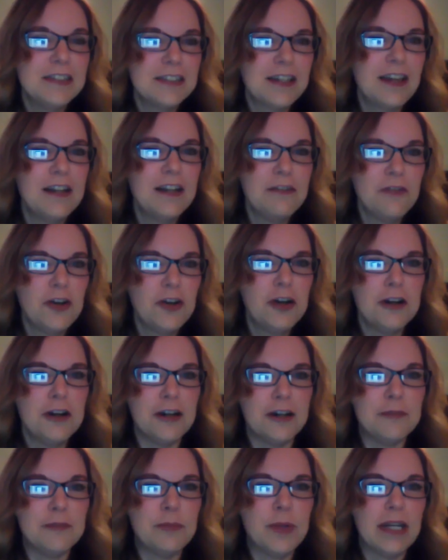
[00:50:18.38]
of
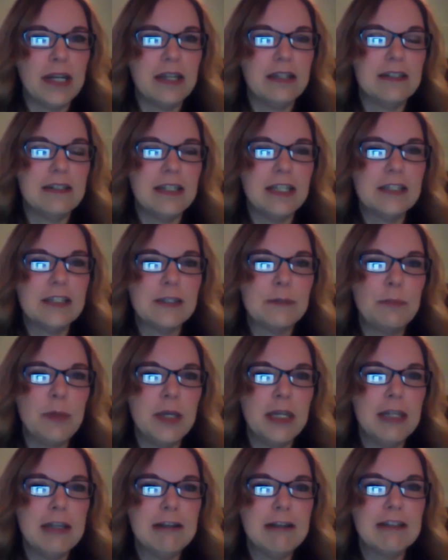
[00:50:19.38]
hard, but it's
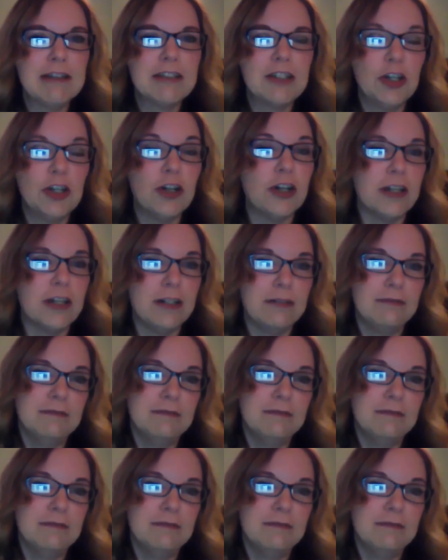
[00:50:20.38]
been good.